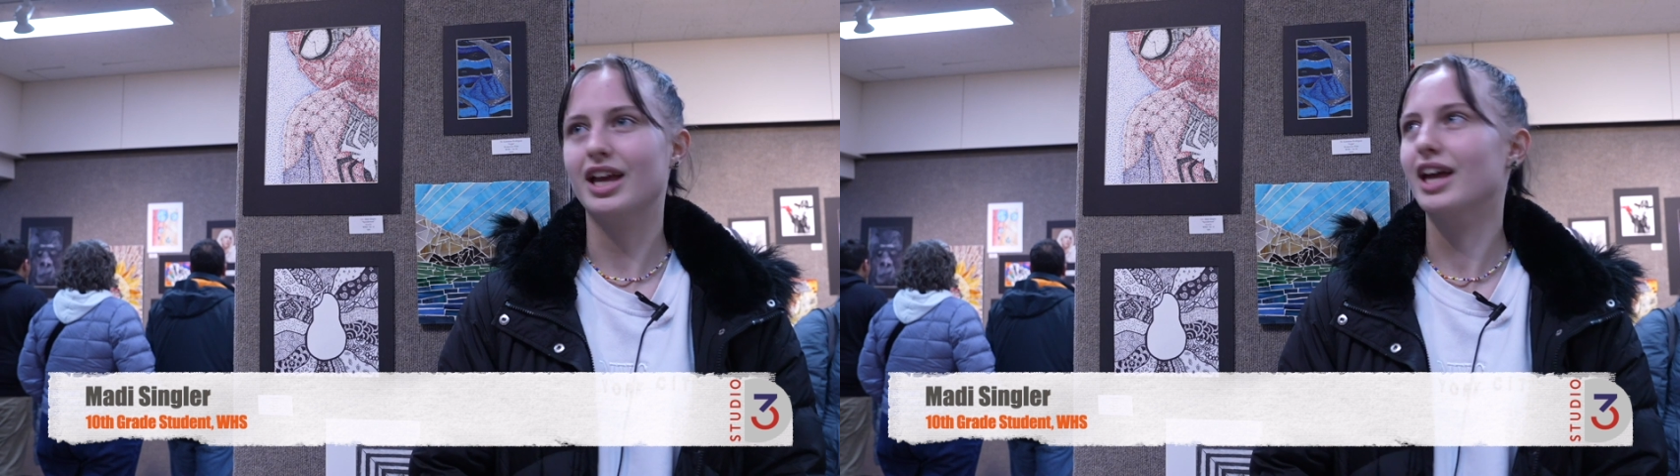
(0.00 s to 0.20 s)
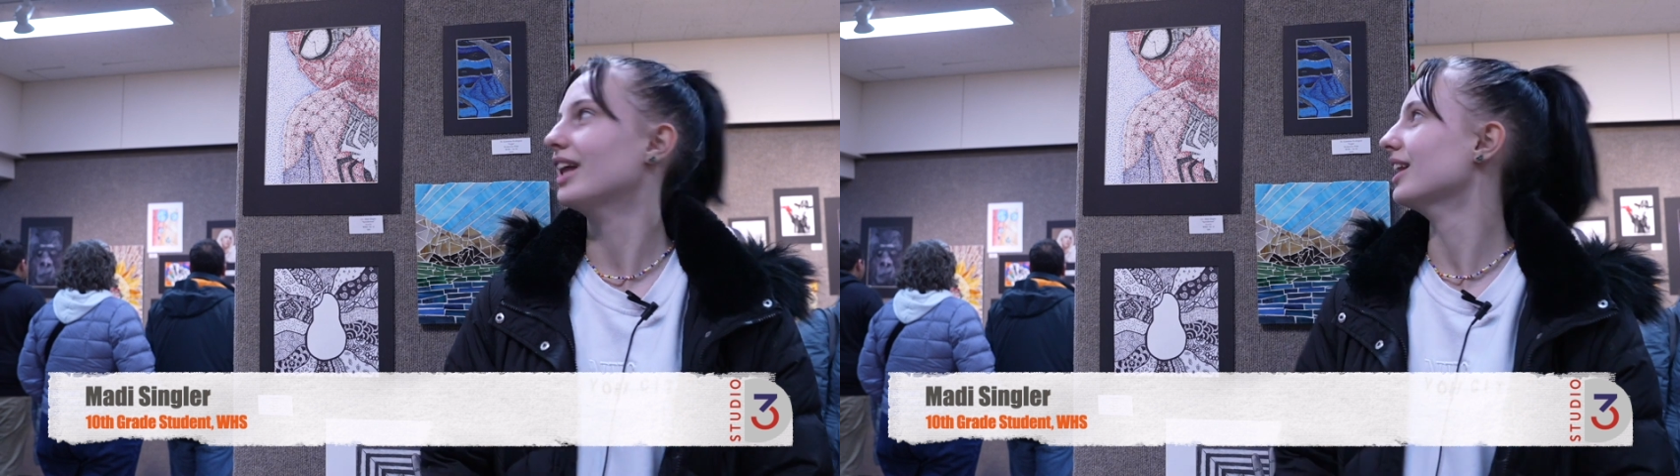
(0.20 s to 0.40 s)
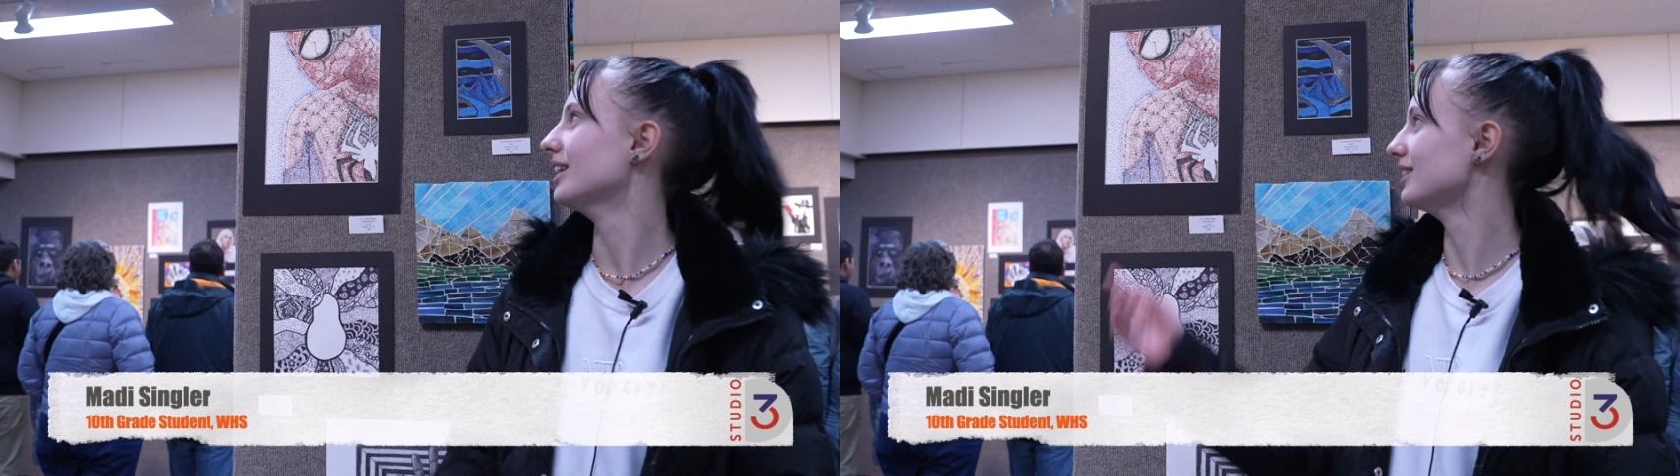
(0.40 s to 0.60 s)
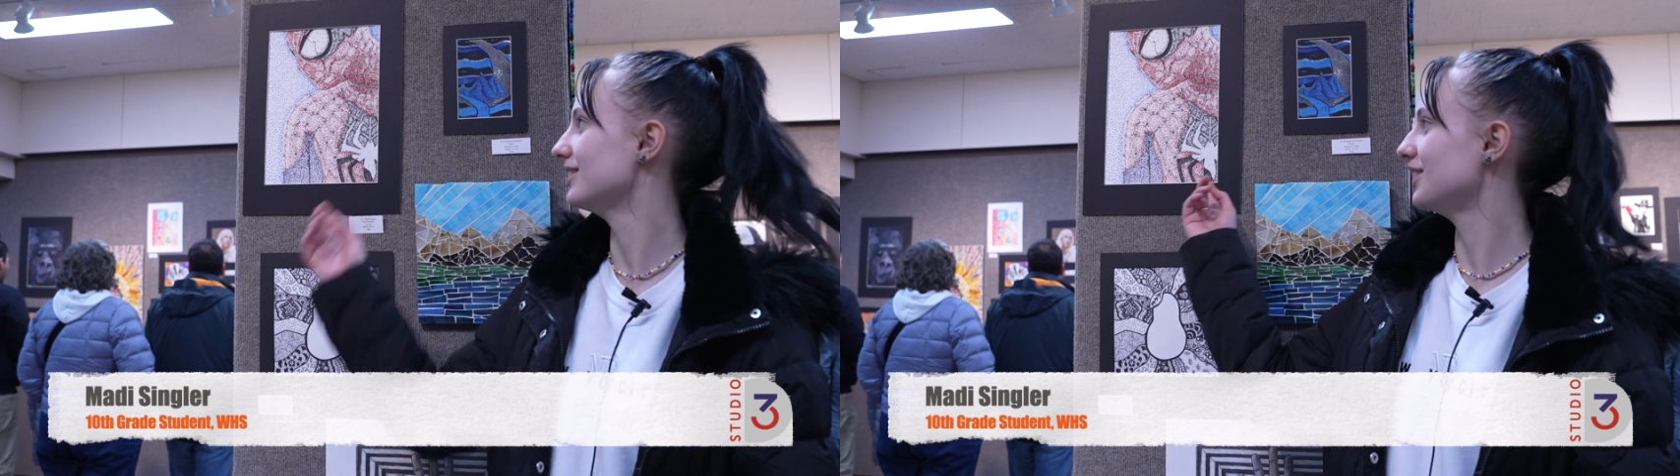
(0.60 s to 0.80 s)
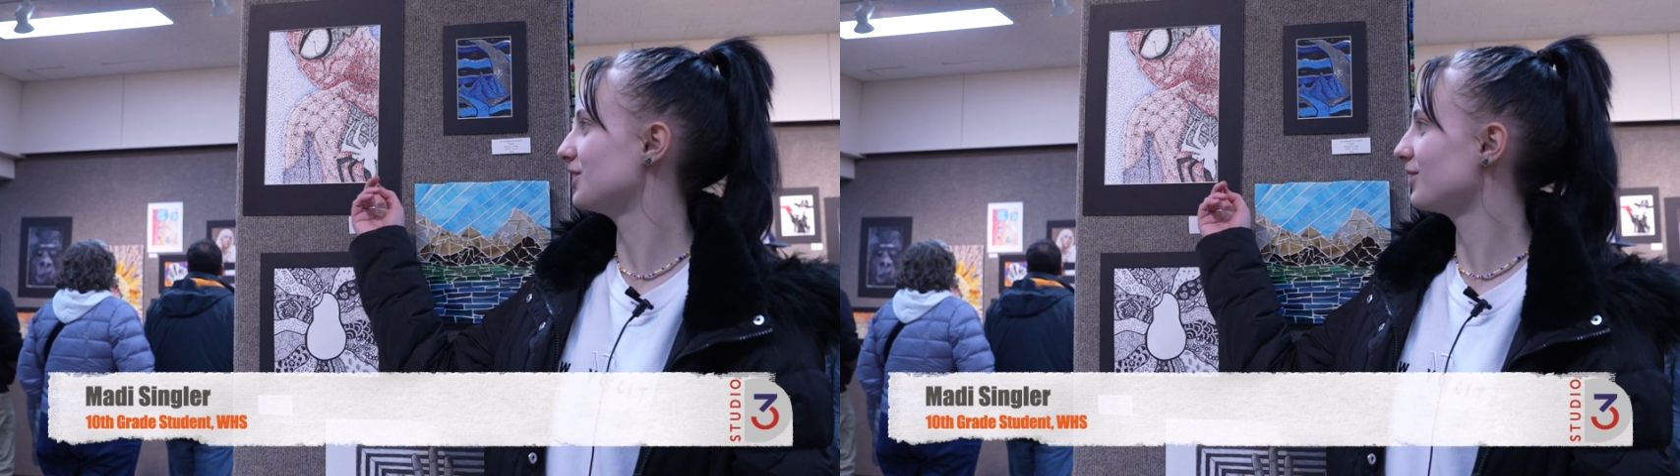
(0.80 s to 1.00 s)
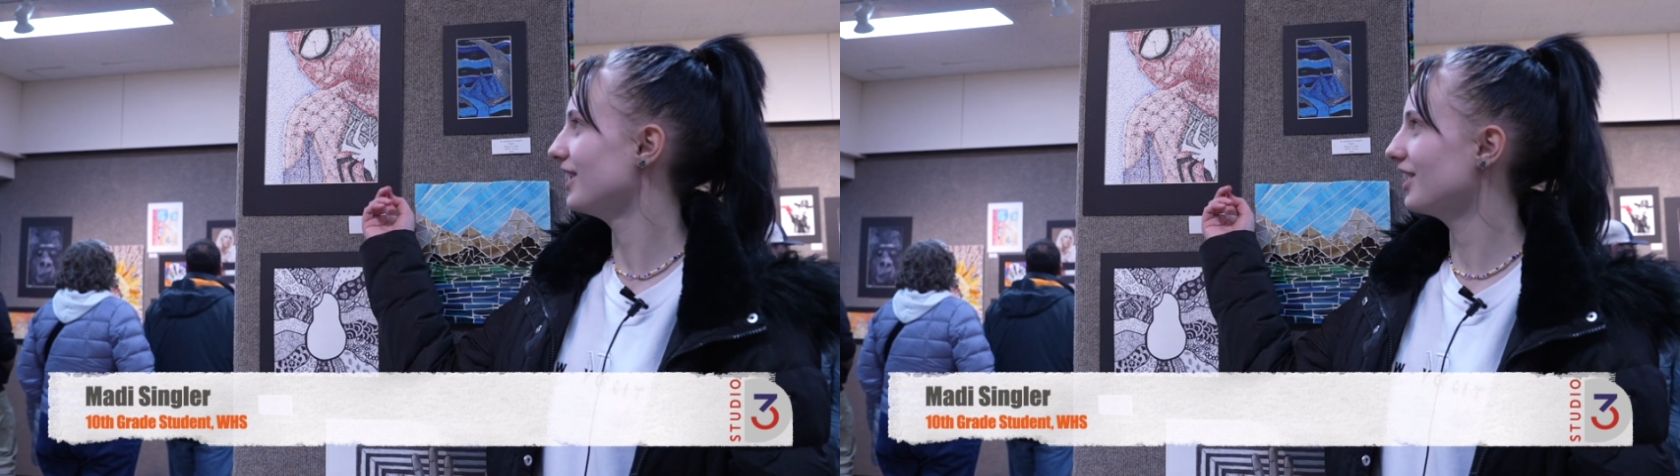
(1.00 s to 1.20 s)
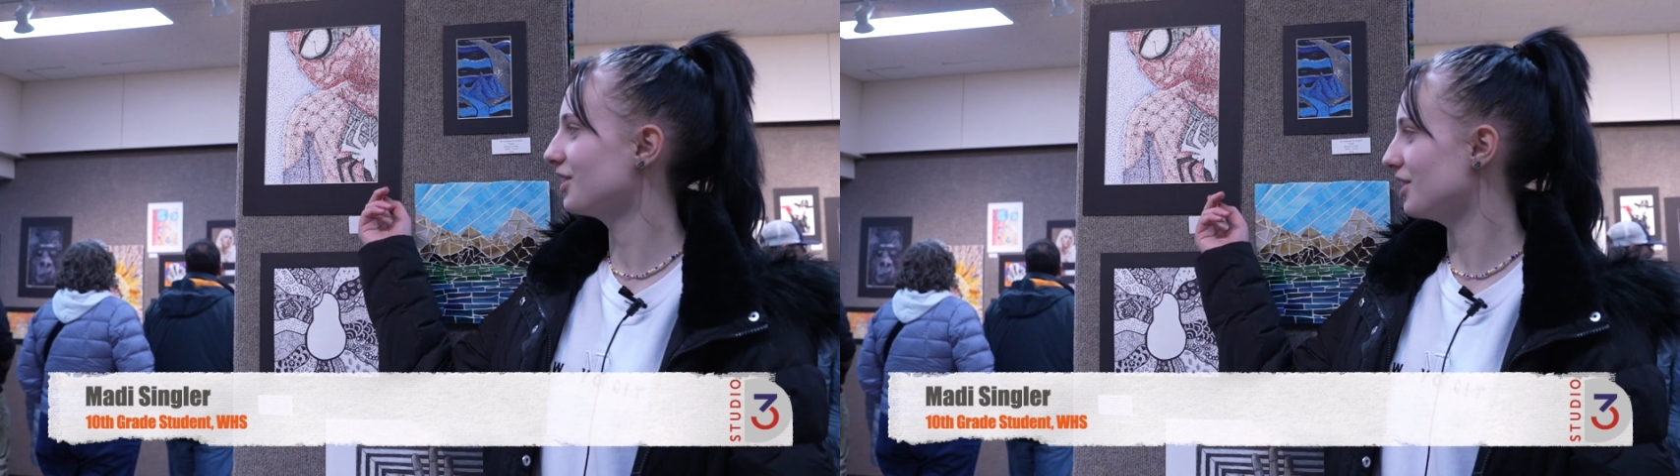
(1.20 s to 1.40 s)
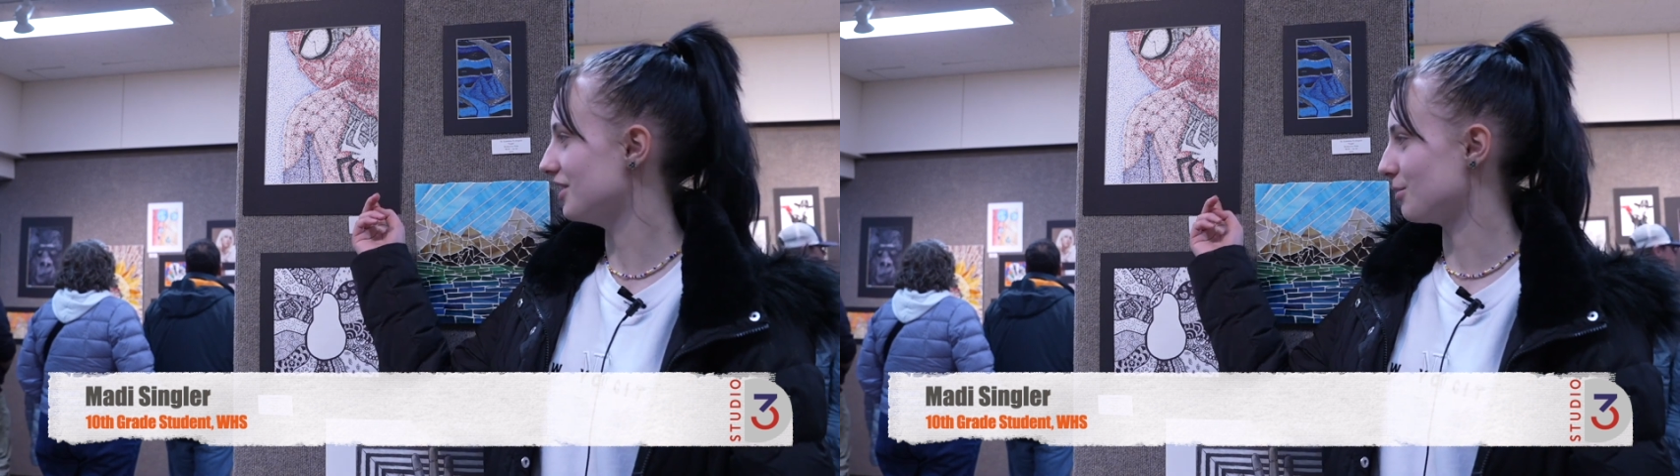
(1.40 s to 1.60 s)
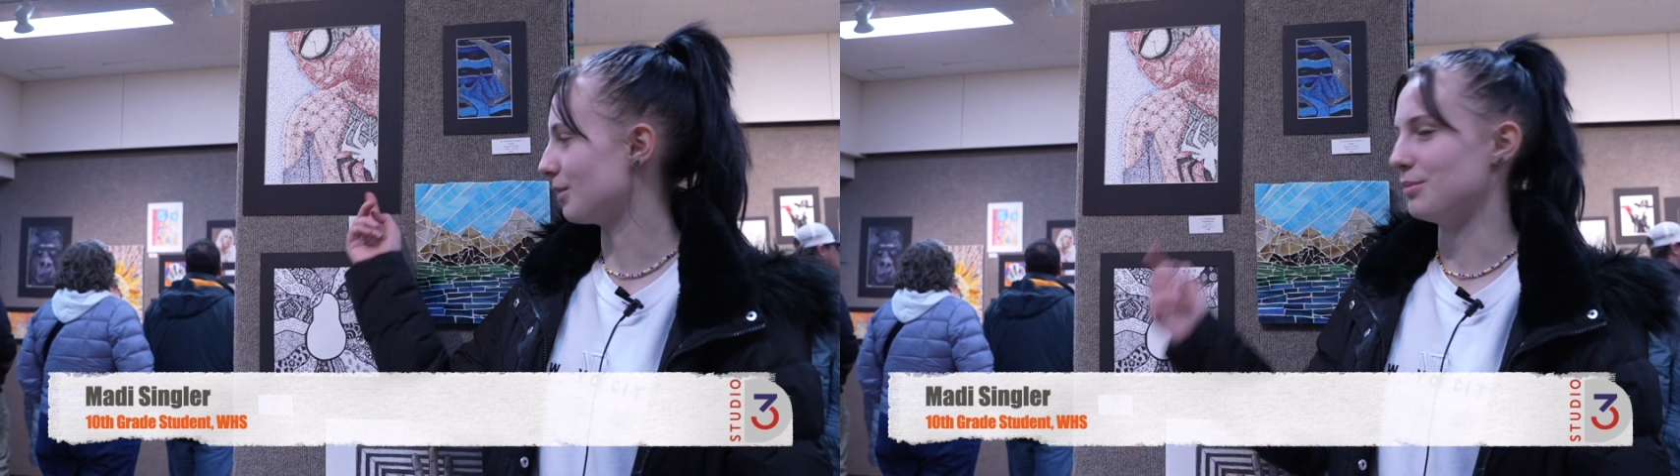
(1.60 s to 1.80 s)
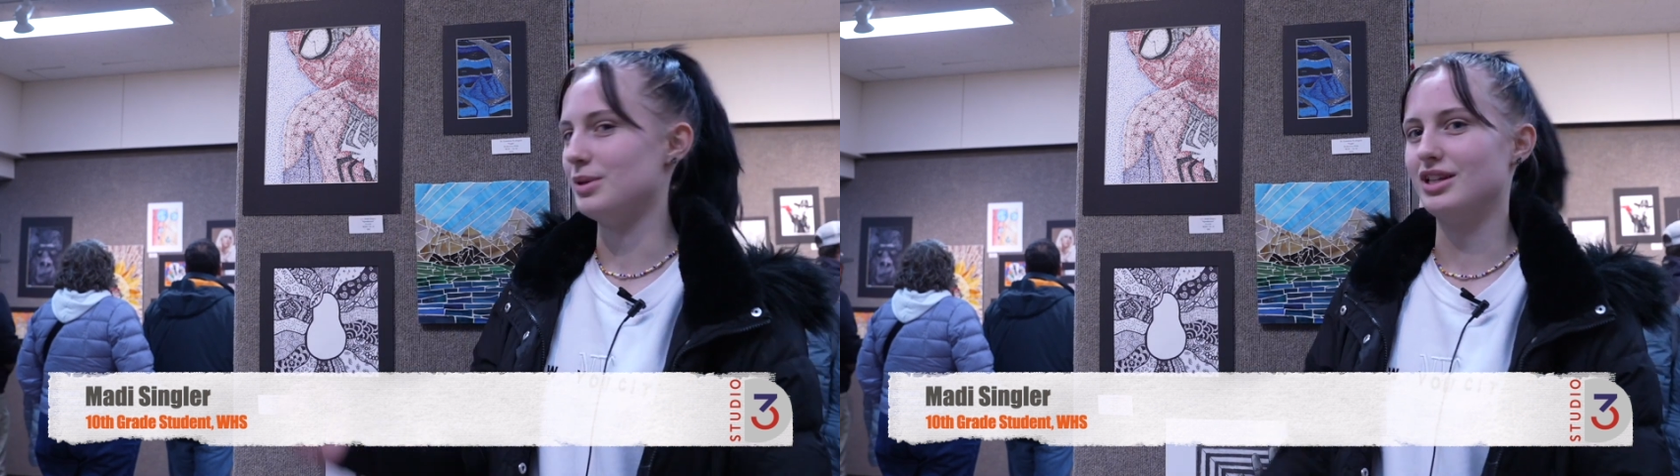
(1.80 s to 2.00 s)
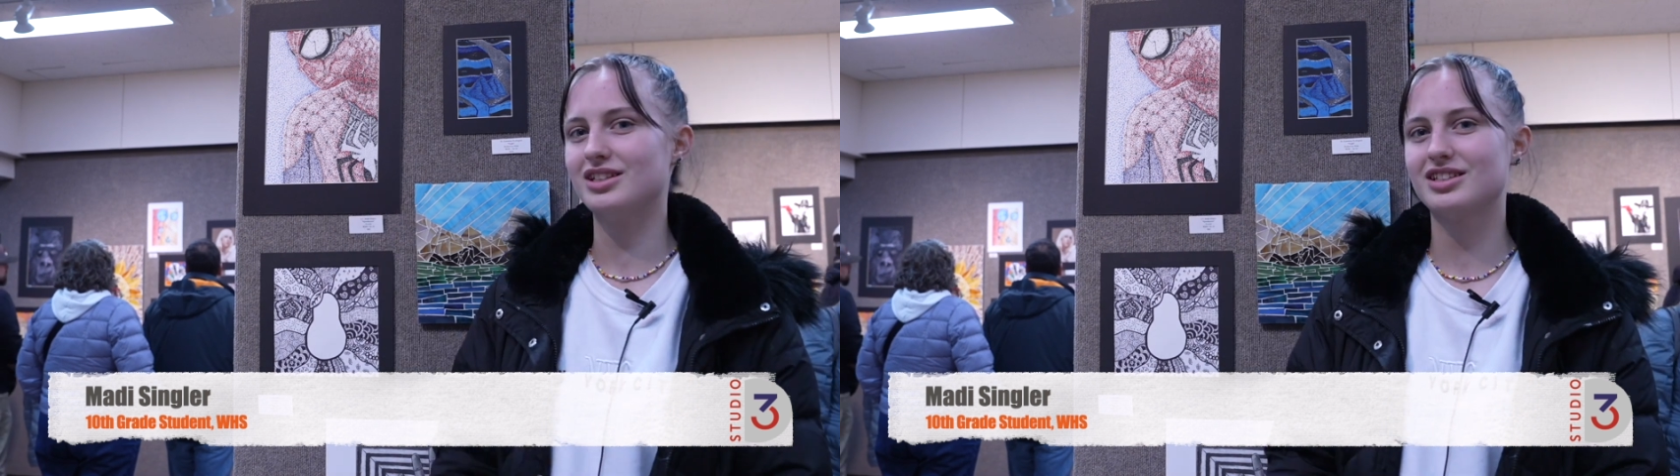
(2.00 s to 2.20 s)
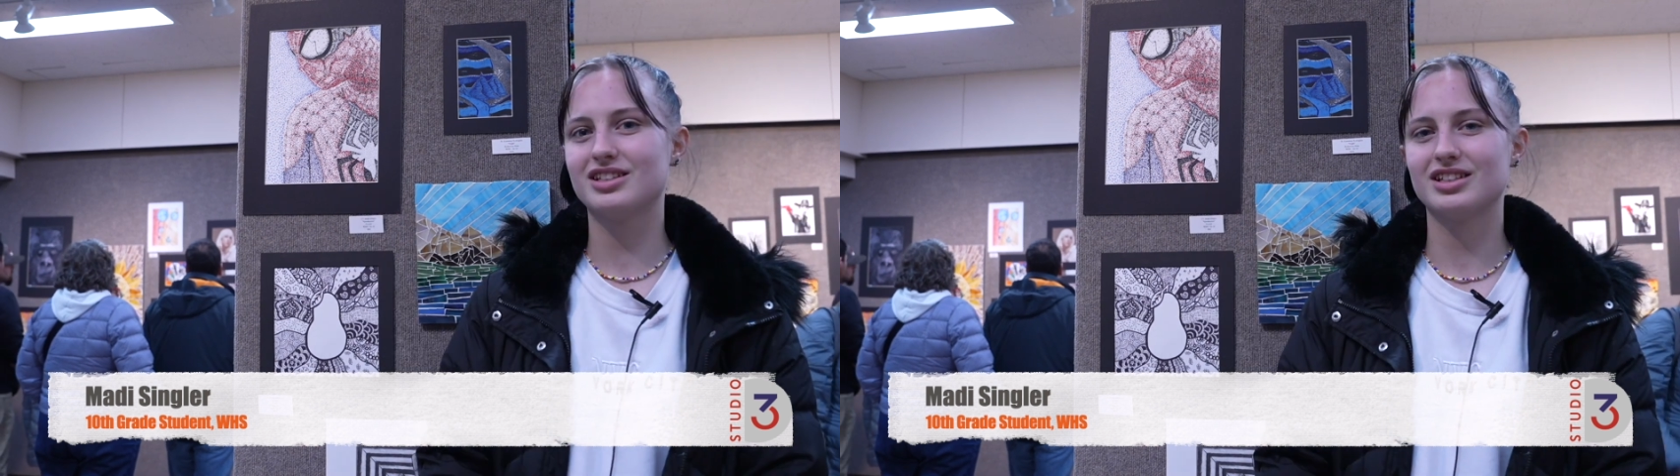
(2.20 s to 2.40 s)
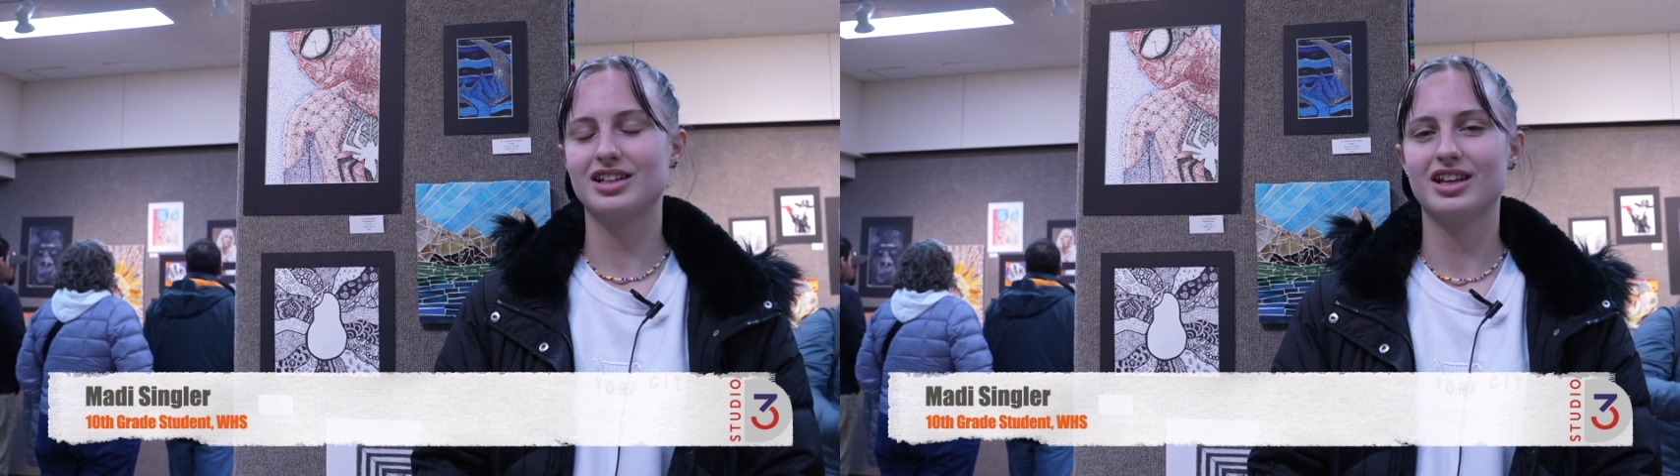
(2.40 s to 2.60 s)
and this right here is my piece.